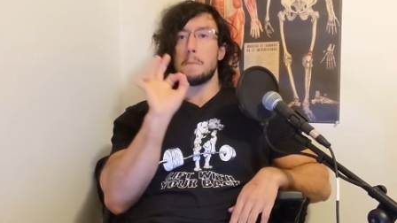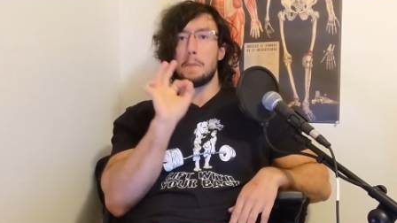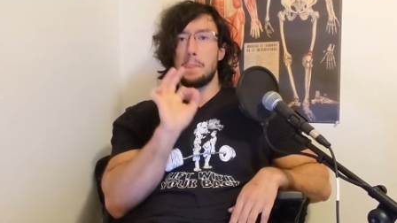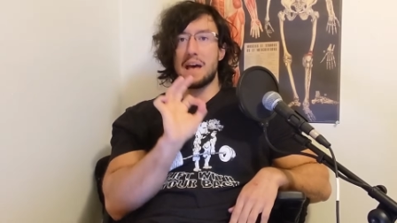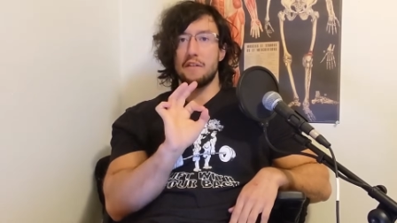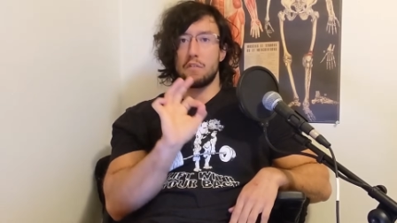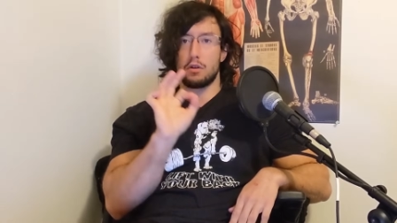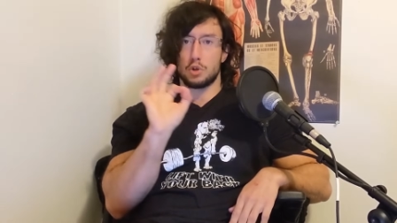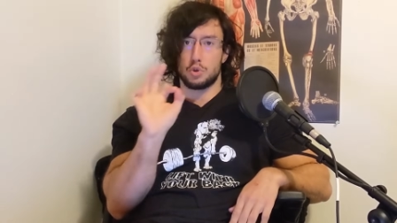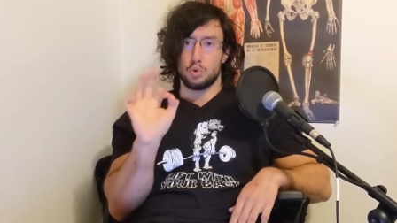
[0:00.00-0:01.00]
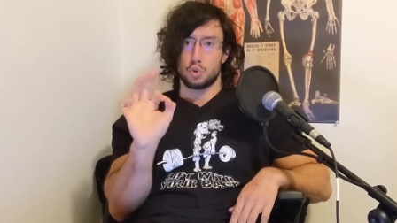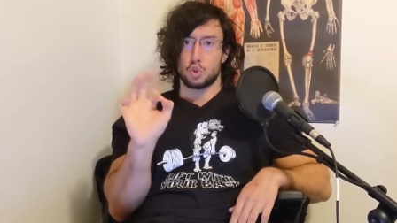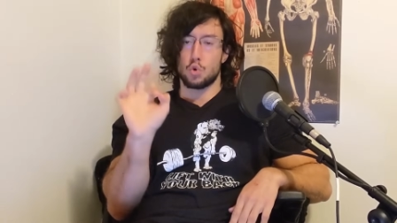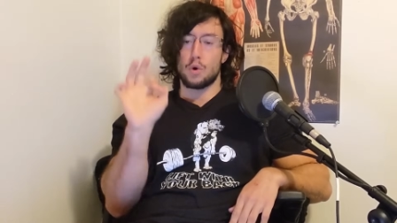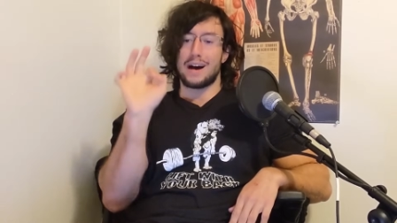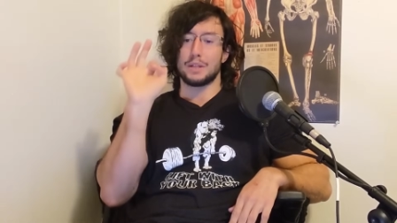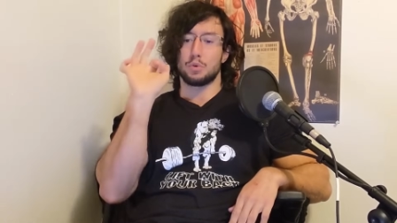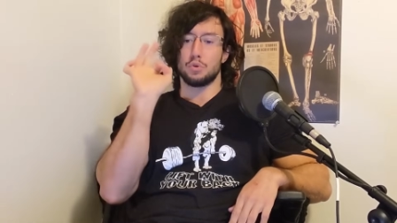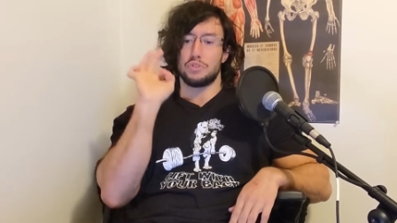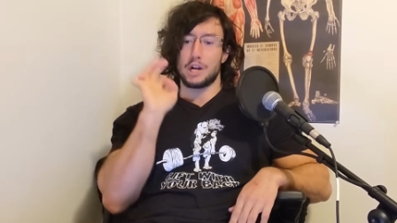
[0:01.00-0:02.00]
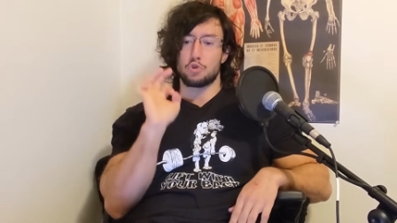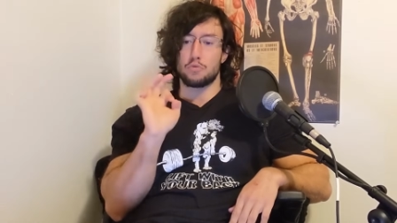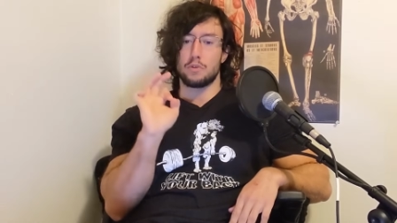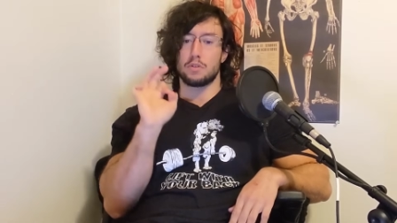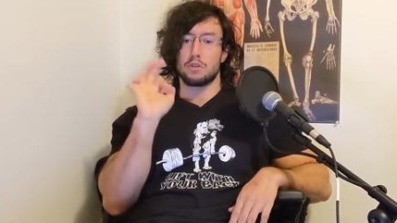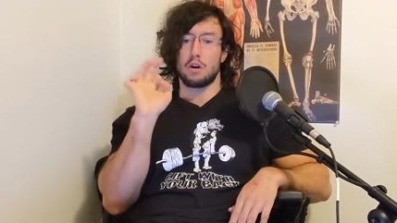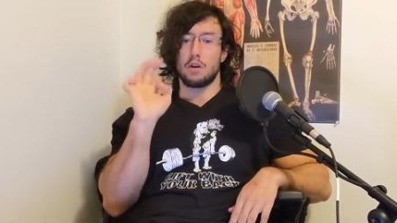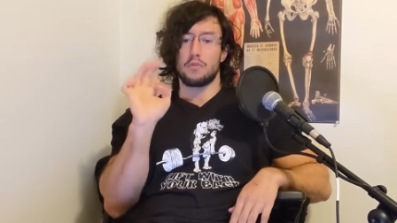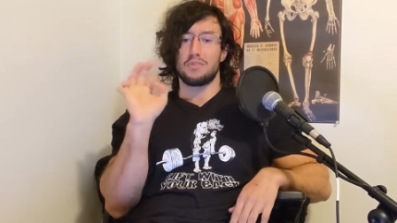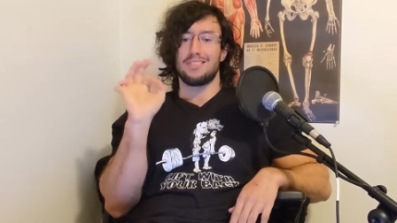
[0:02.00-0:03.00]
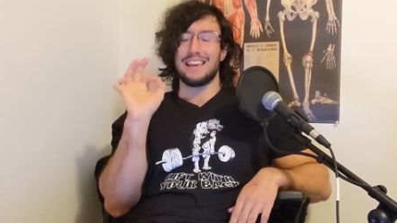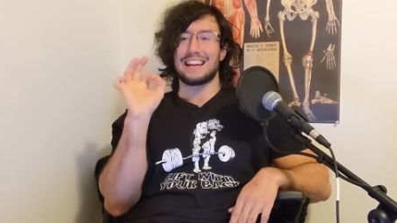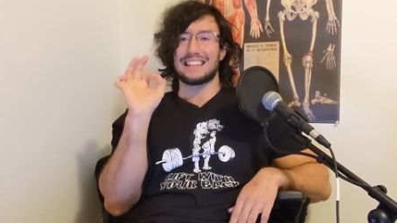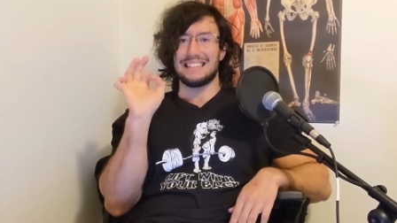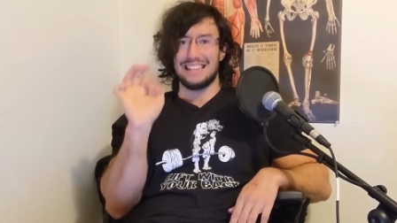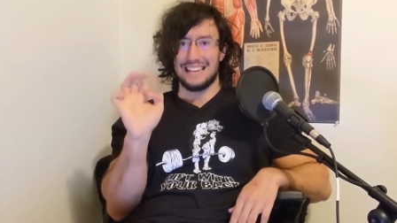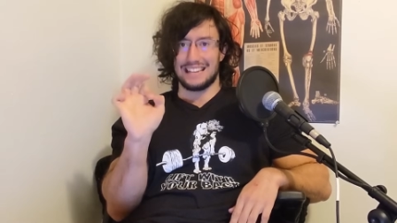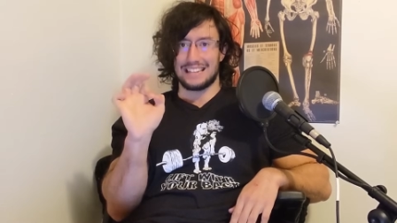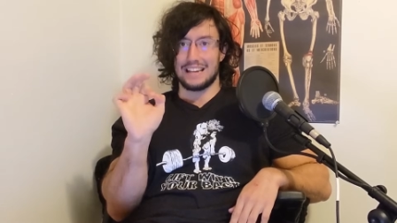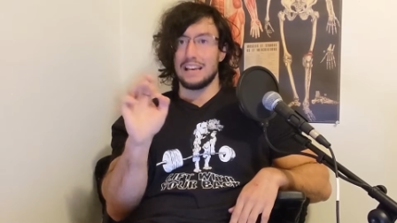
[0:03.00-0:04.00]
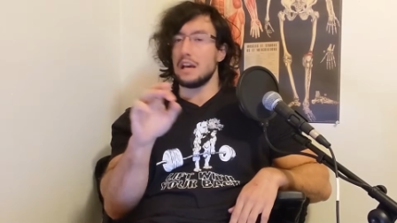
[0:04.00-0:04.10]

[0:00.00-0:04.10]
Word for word: never do so at the detriment of technique.